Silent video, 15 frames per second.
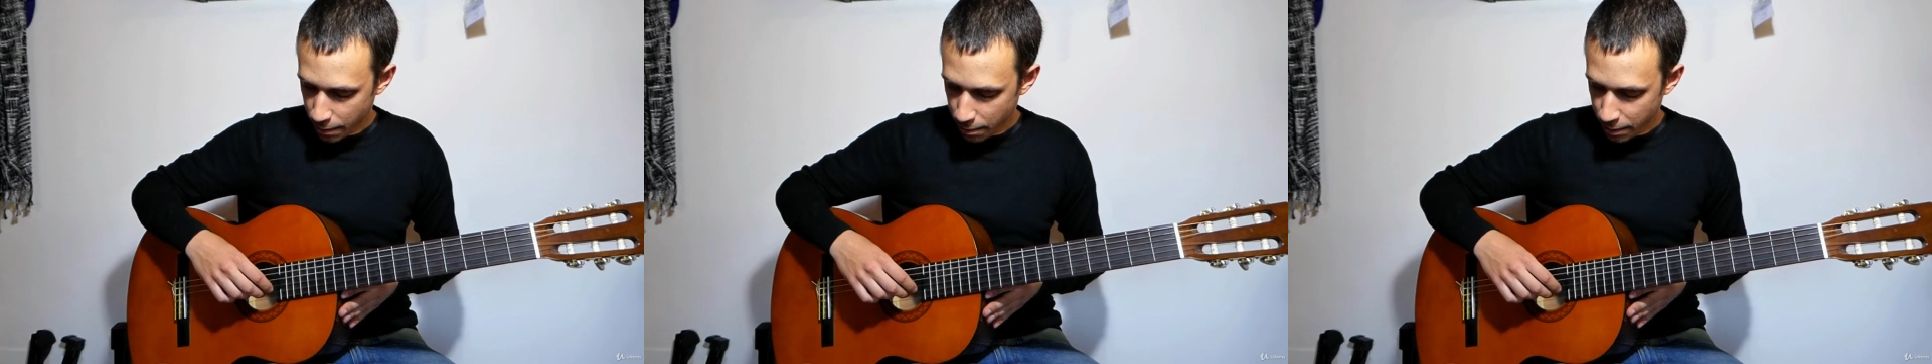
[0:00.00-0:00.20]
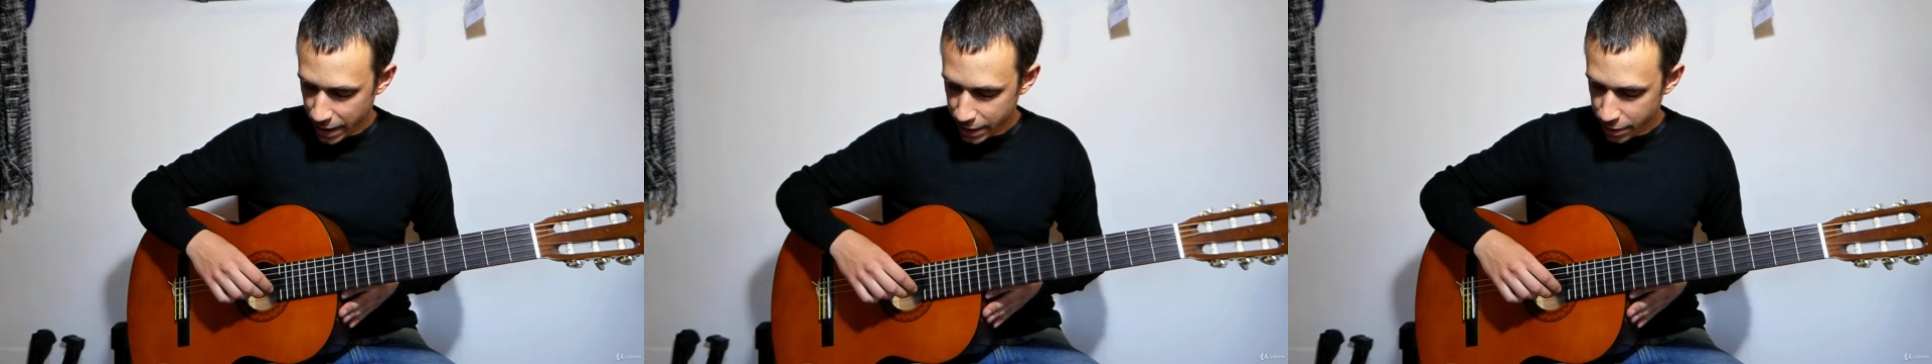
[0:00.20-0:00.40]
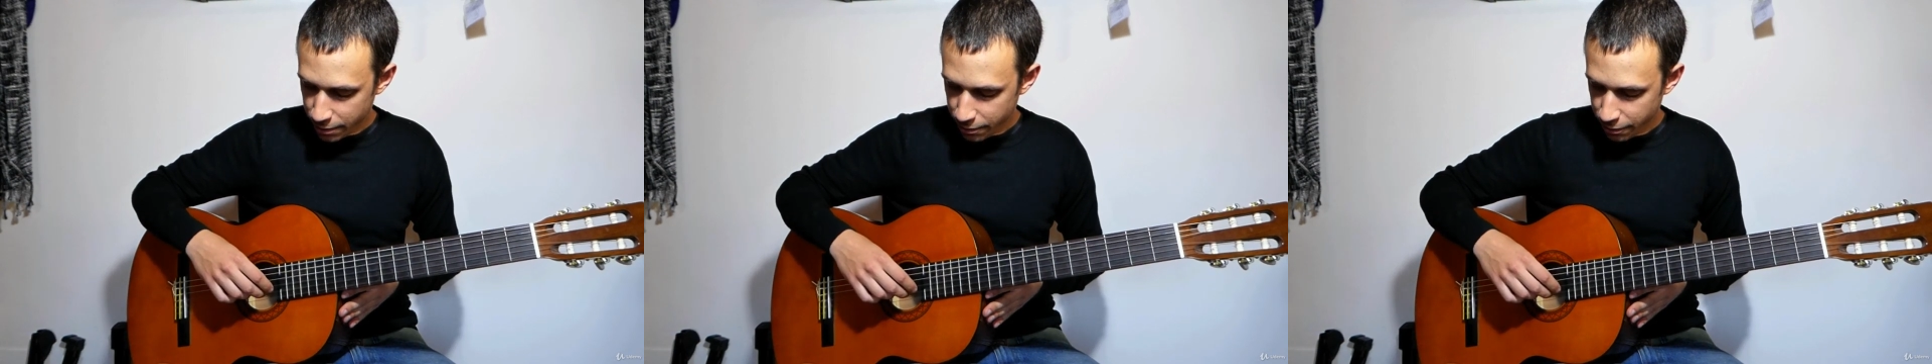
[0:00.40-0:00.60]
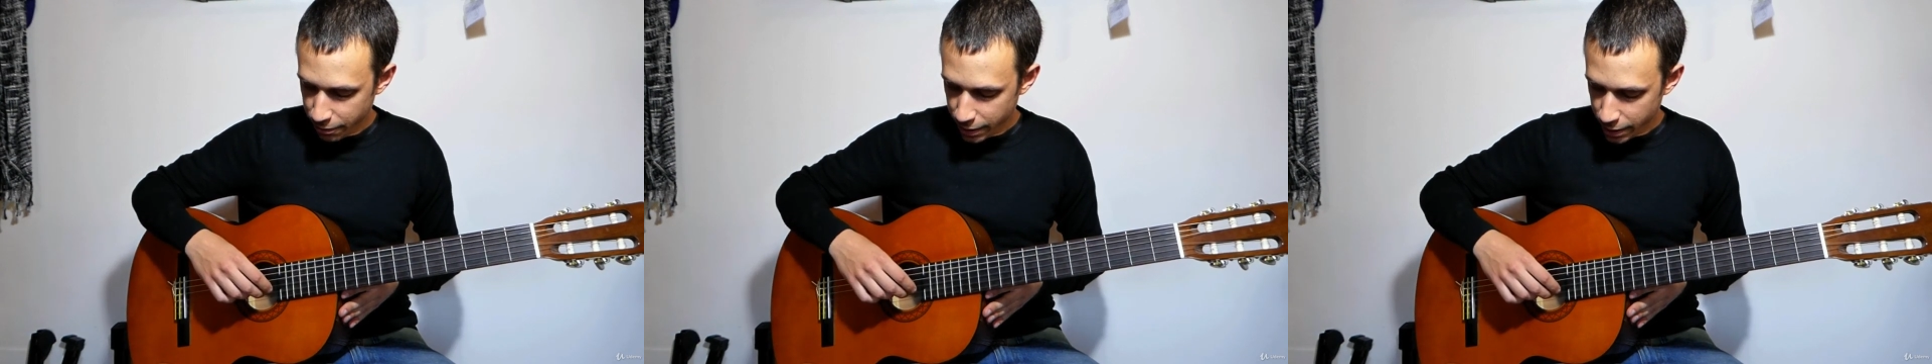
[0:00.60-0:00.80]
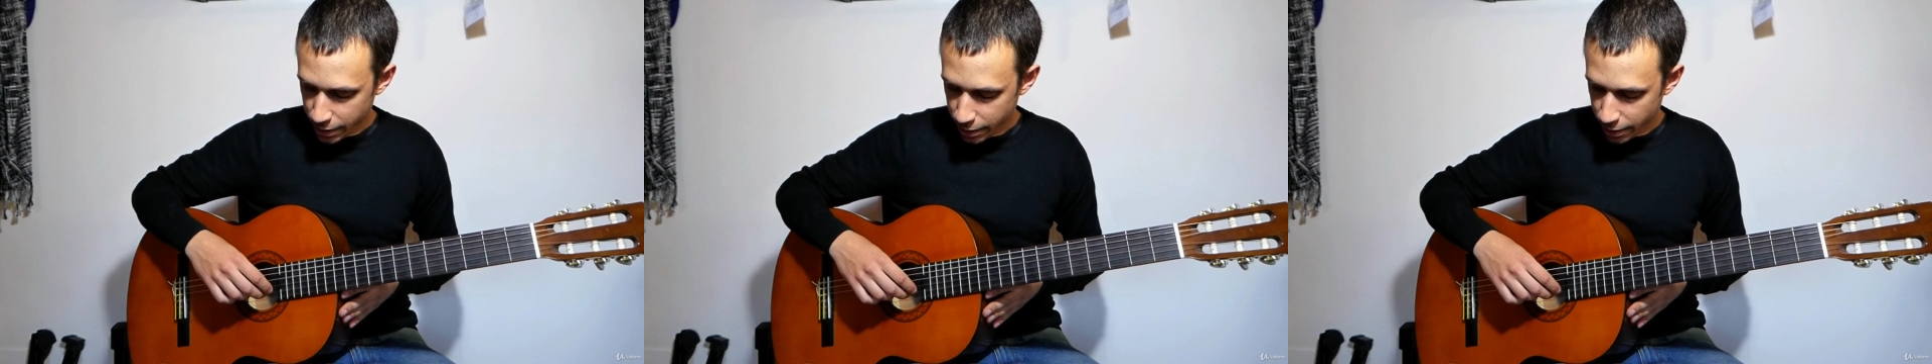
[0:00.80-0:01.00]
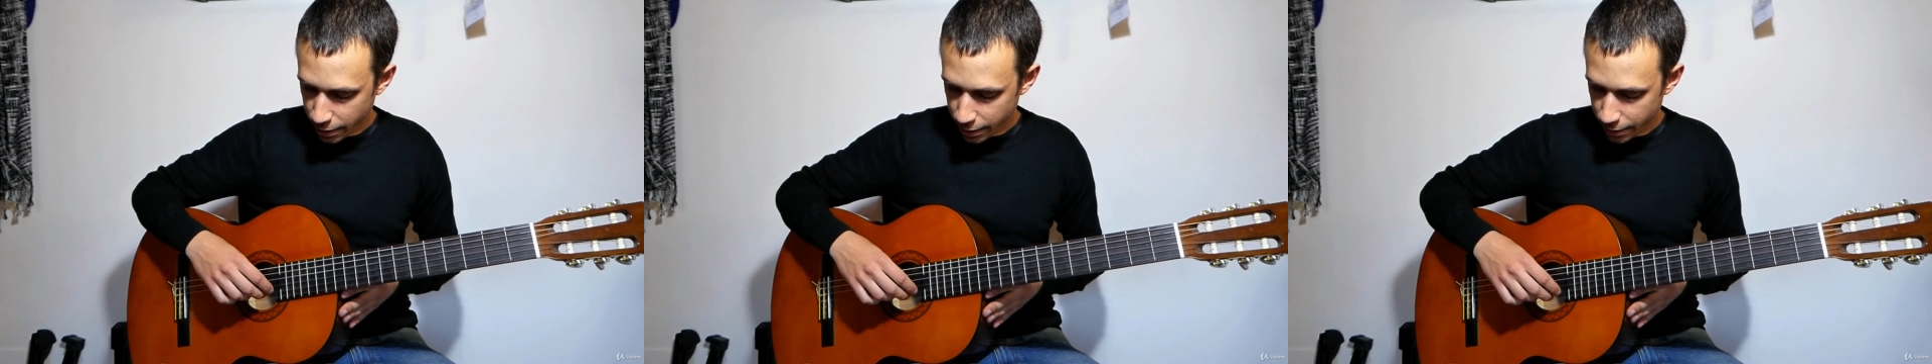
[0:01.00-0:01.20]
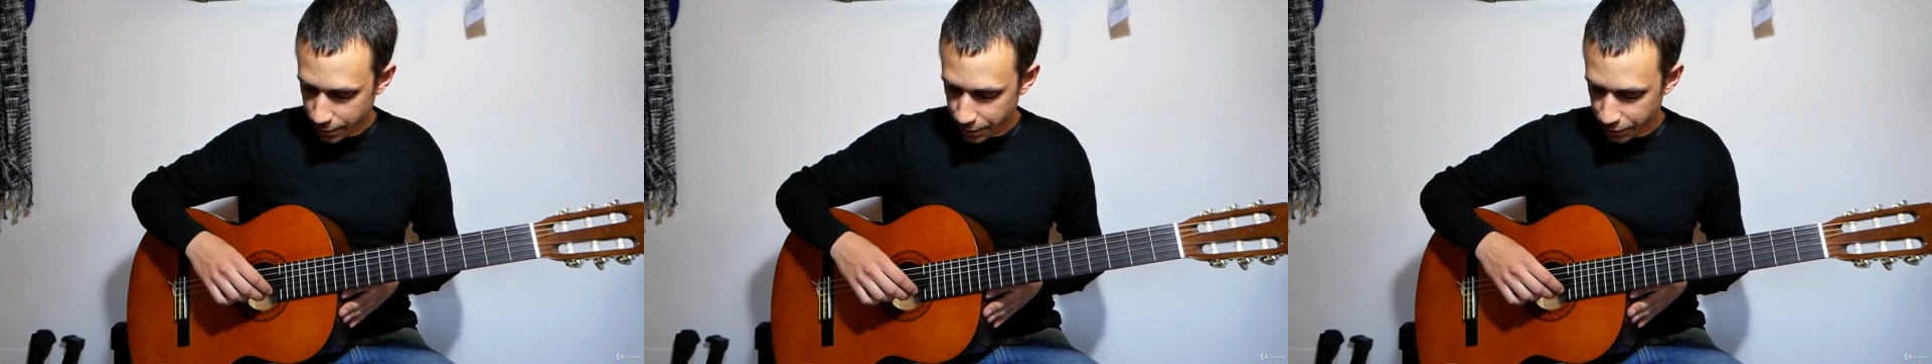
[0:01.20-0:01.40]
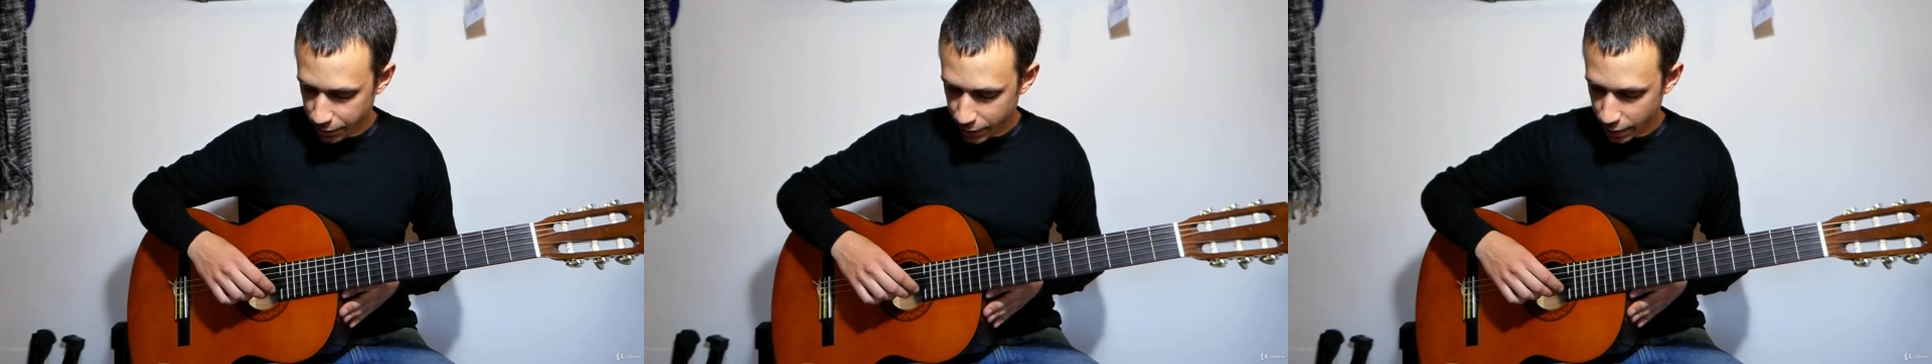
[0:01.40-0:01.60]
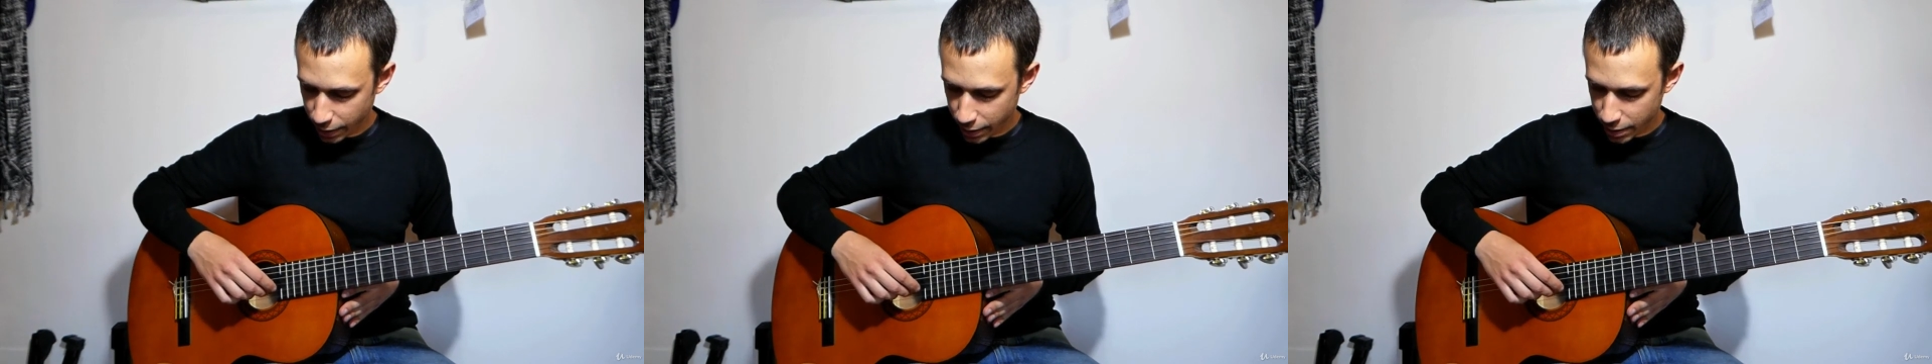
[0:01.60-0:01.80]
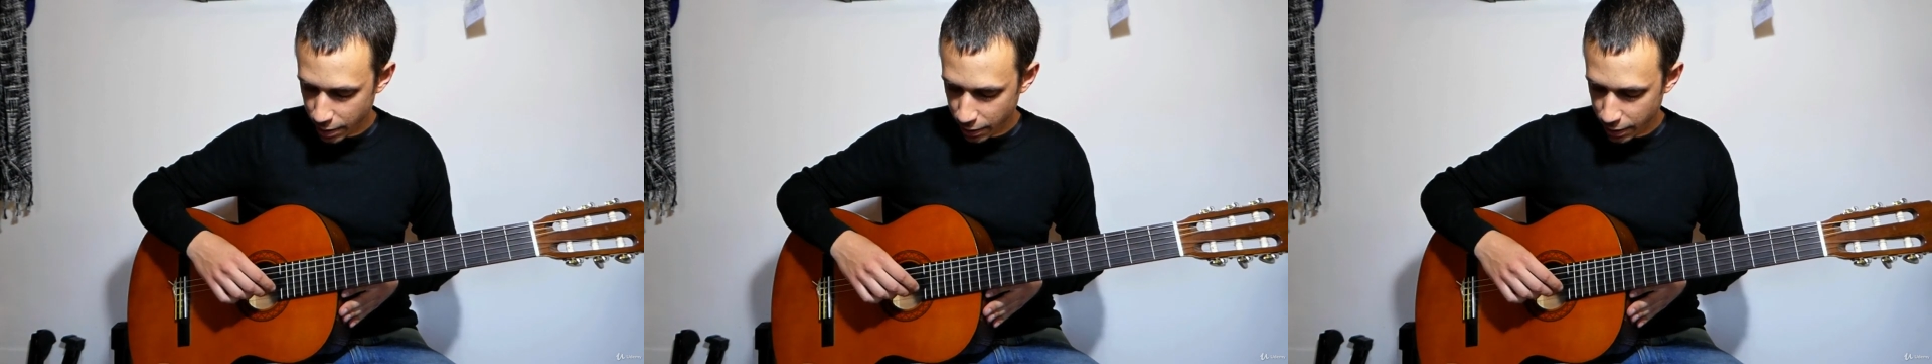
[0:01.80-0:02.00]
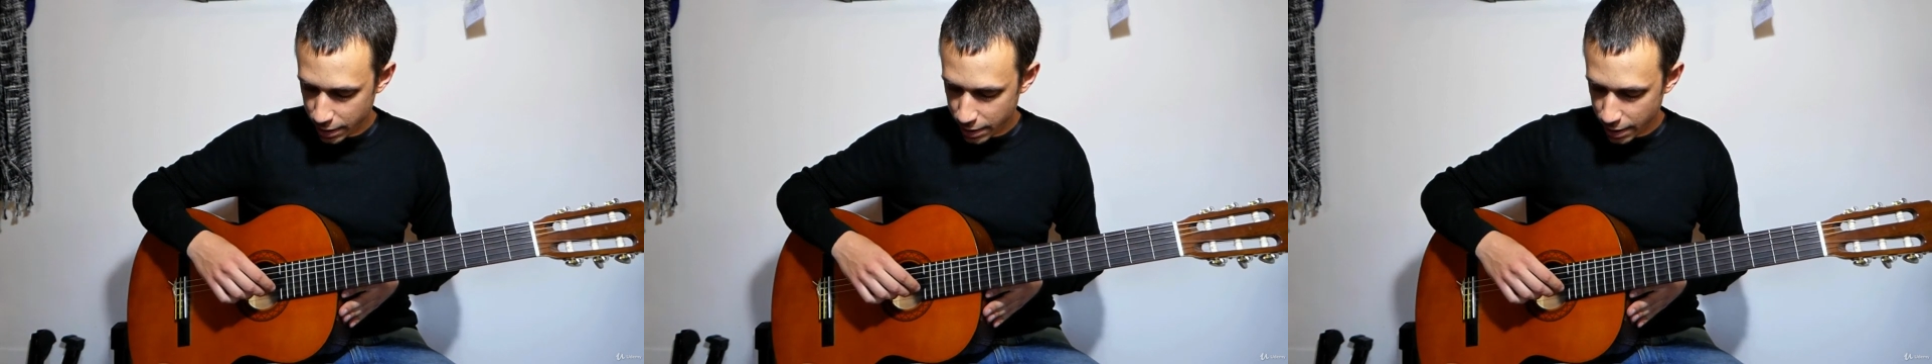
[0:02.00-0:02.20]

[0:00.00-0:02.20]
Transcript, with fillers: medium finger is on the